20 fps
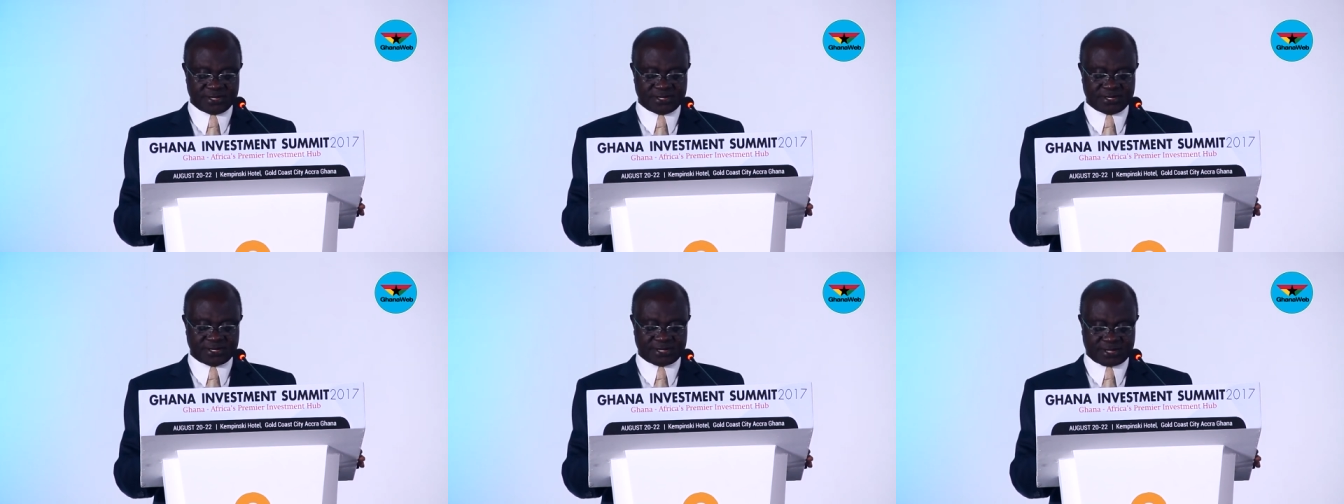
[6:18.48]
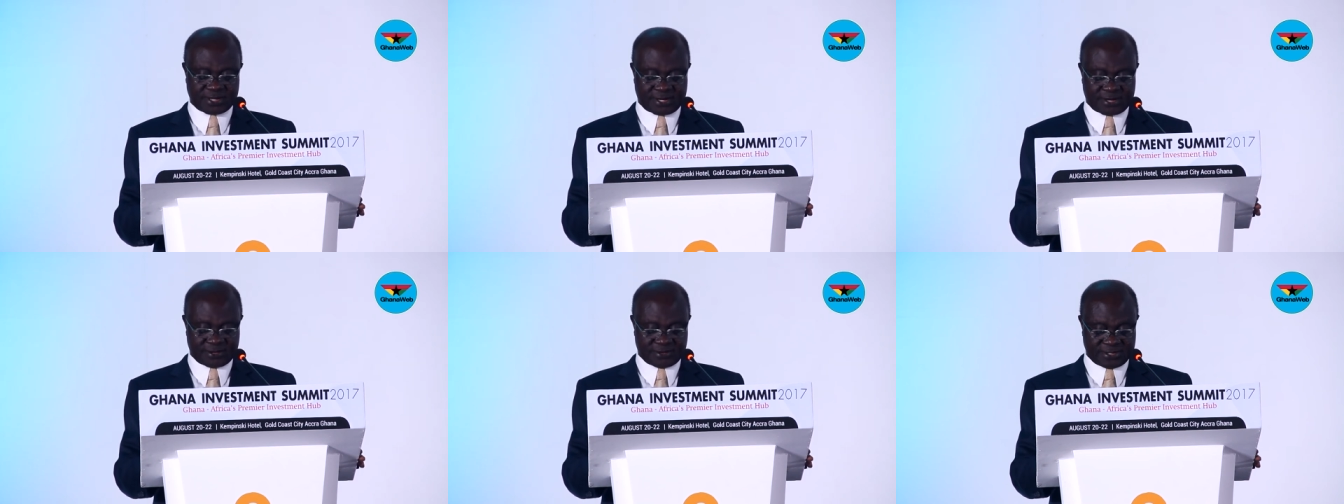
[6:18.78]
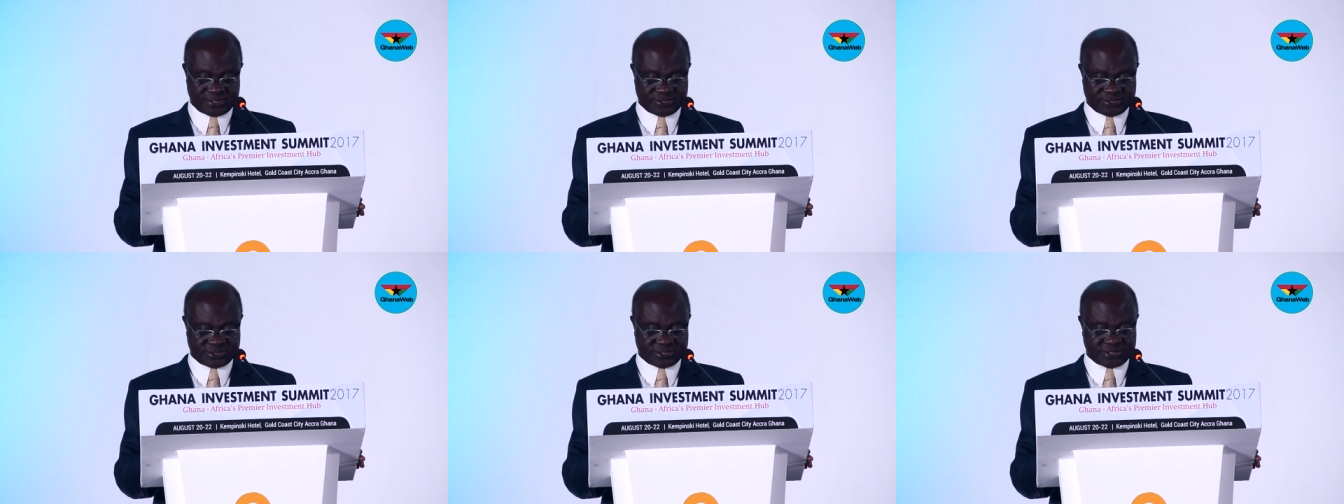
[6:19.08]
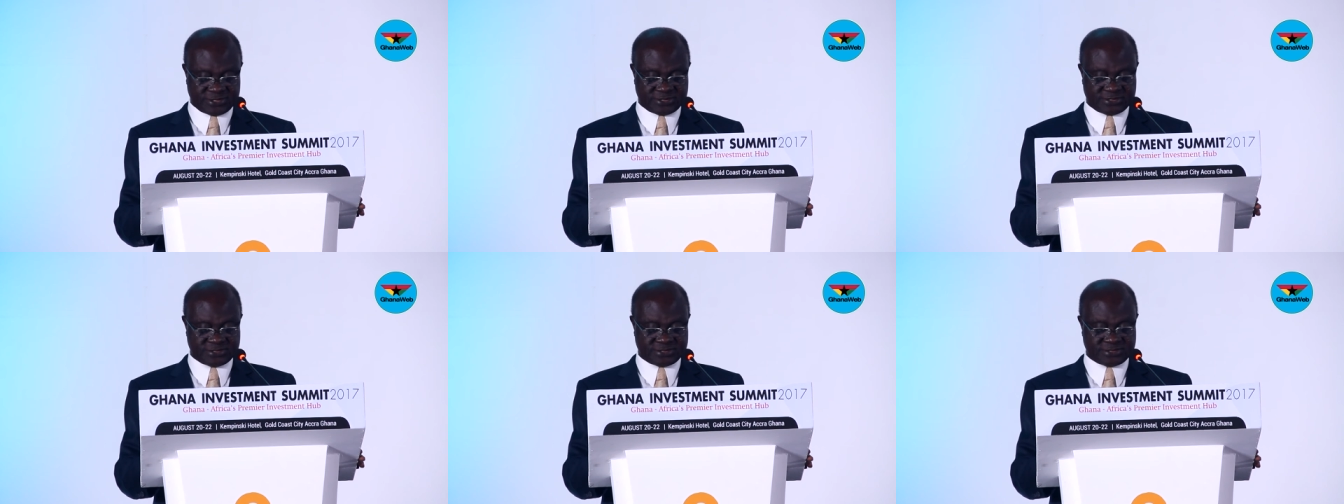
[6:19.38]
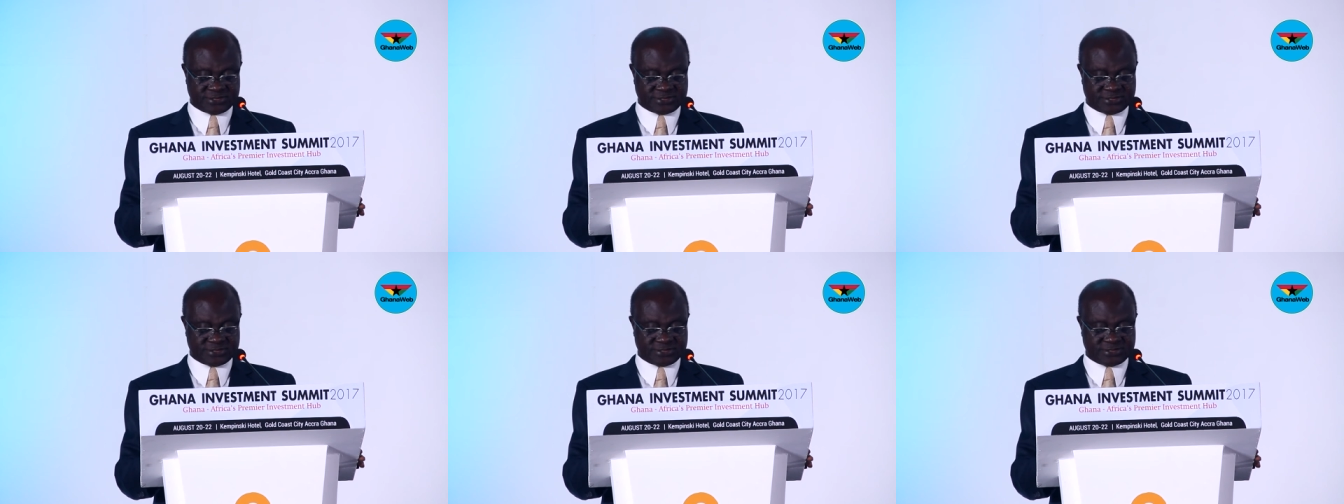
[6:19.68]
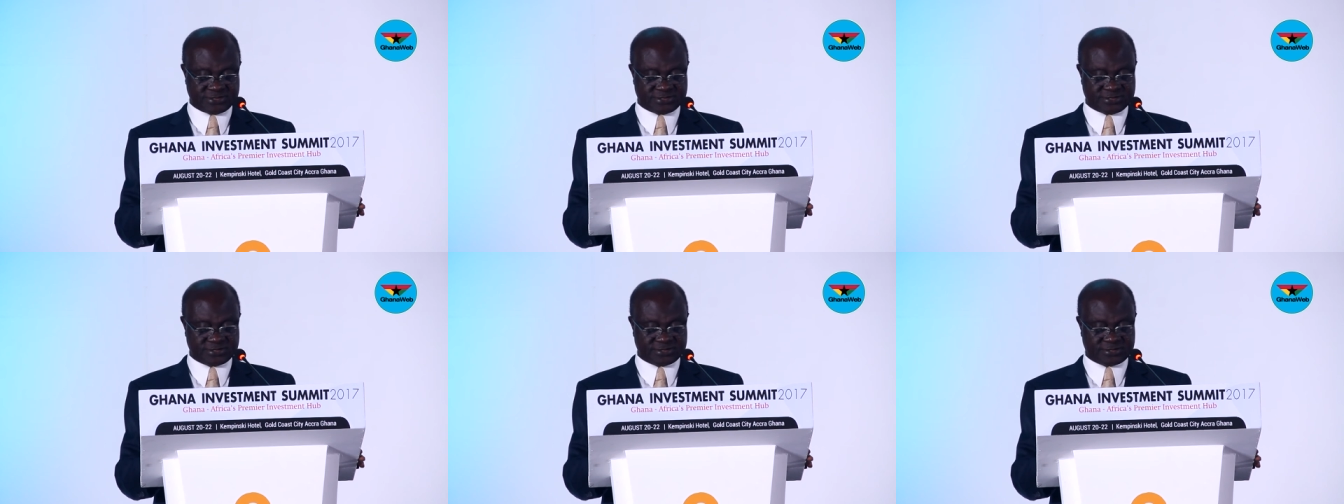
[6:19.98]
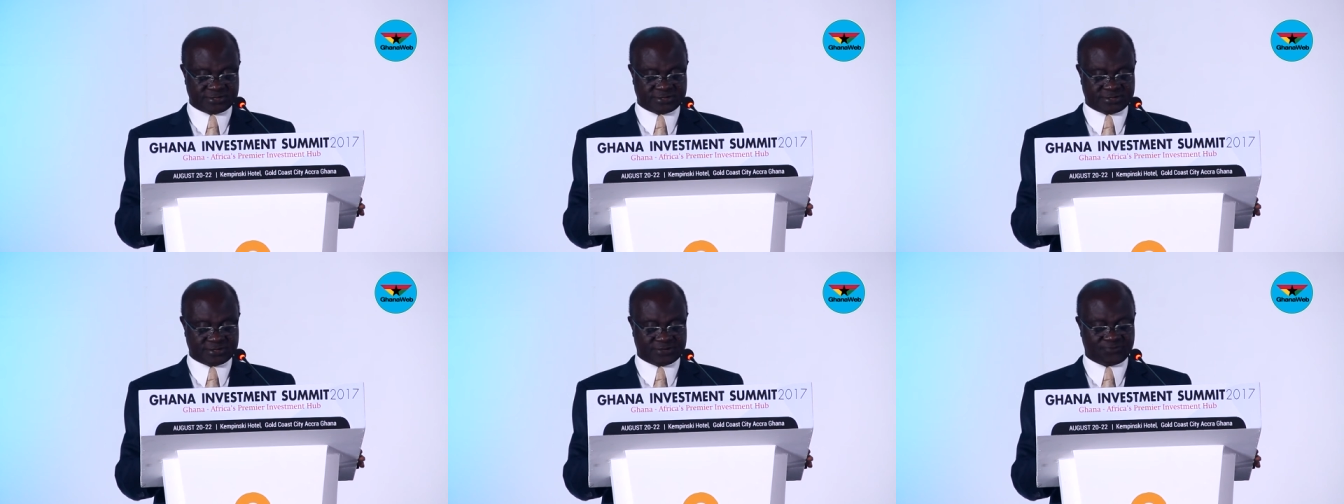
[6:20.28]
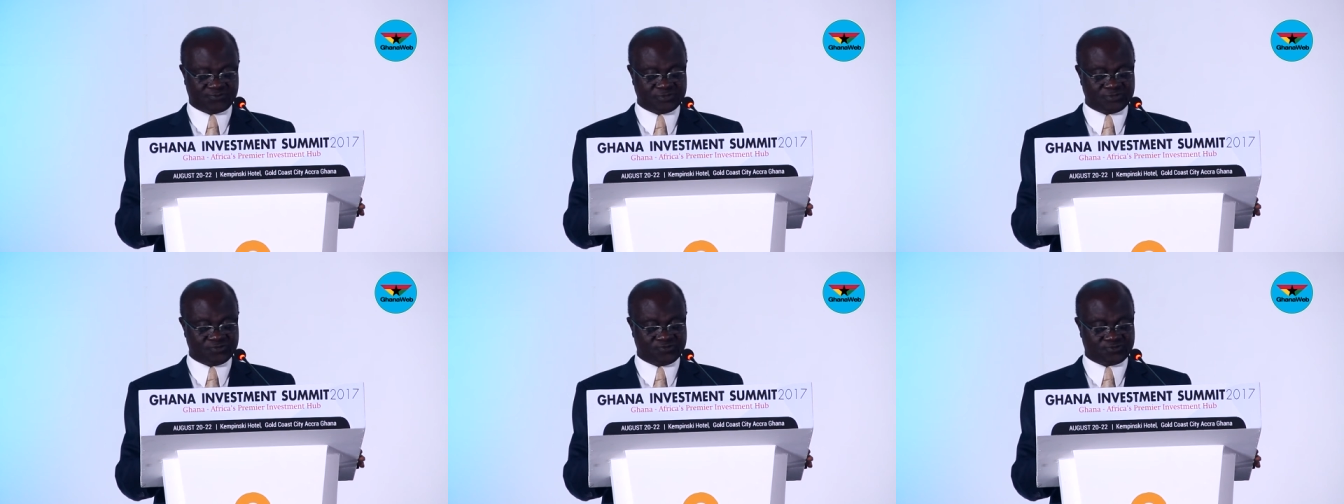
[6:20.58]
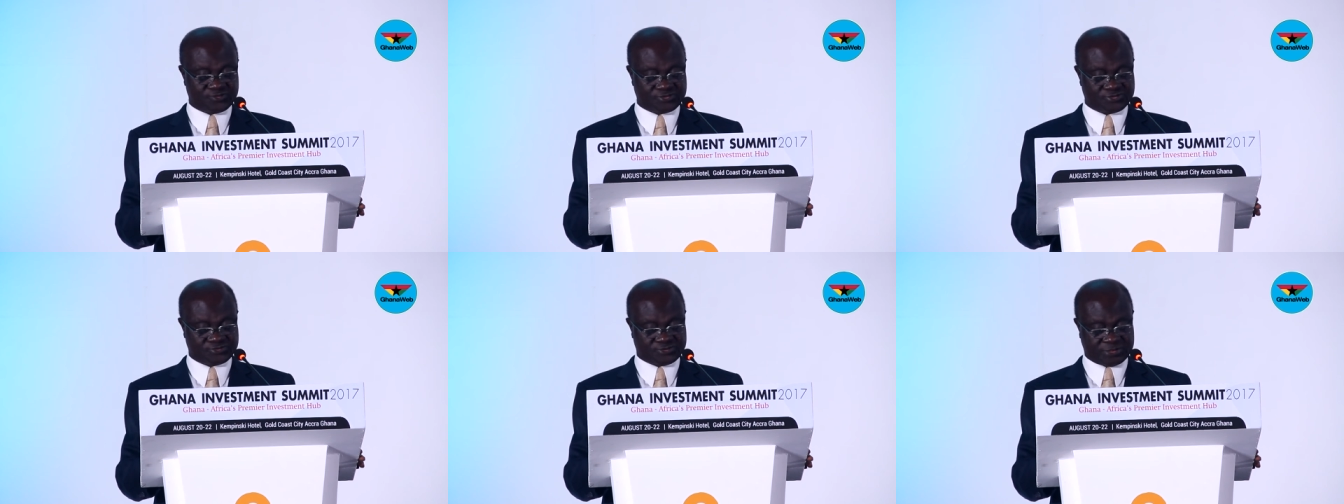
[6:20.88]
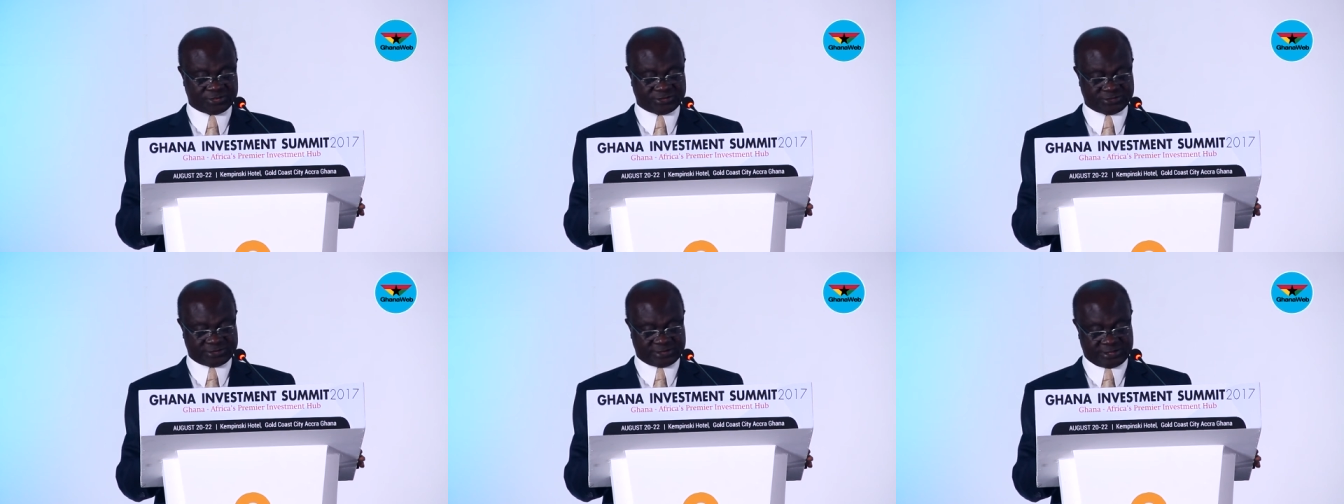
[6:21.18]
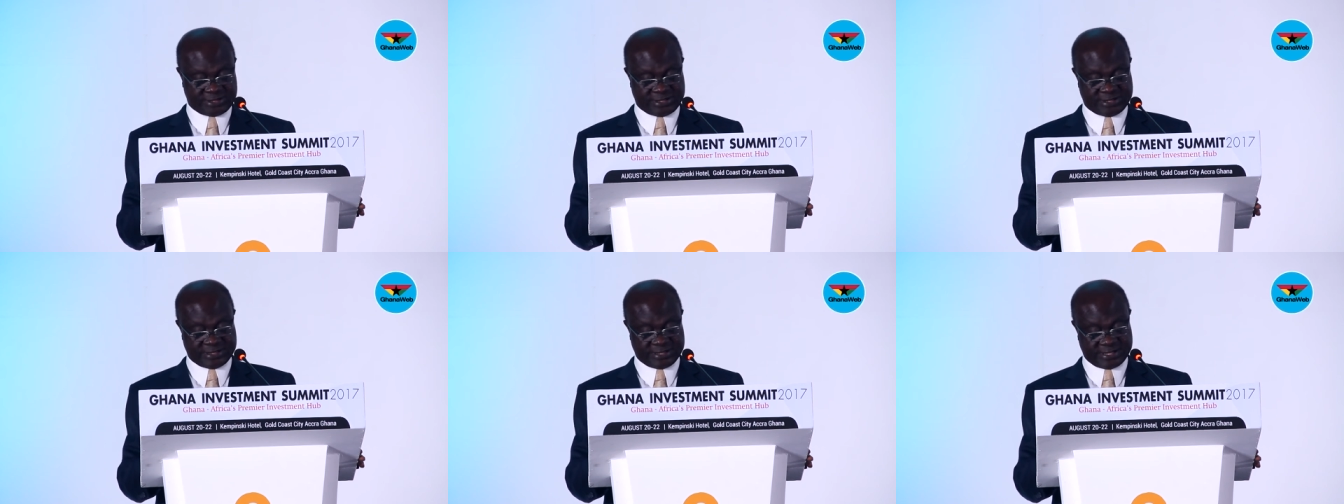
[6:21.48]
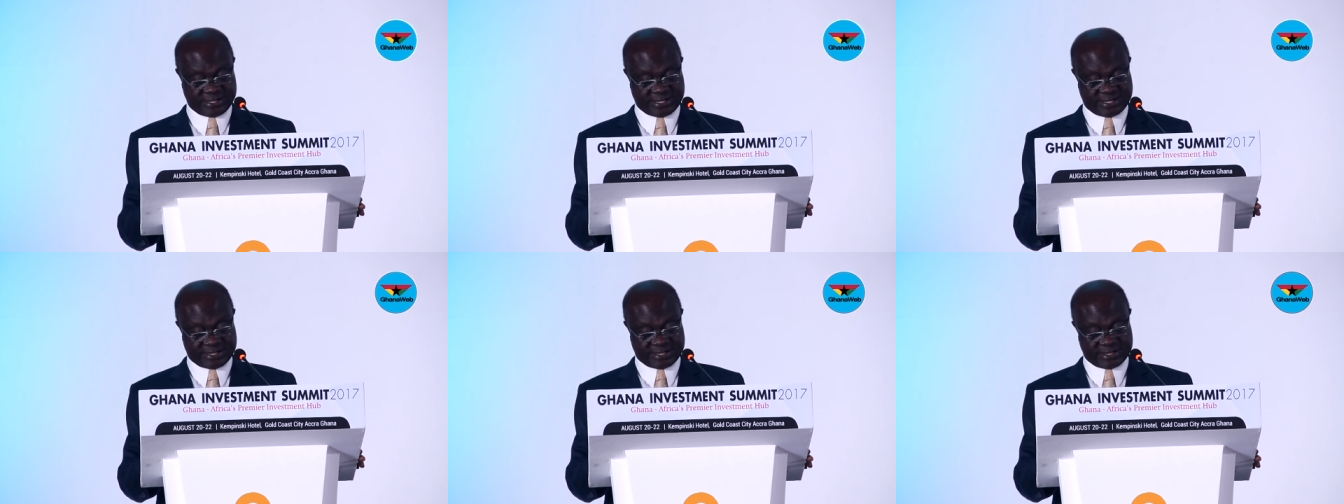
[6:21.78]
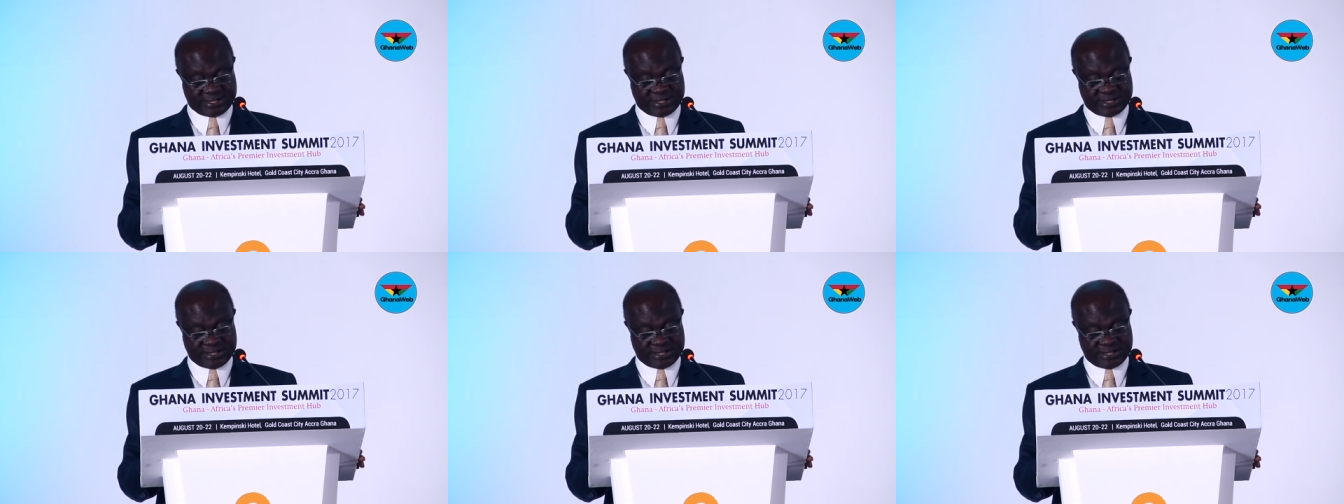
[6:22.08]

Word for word: The current state of infrastructure in Ghana.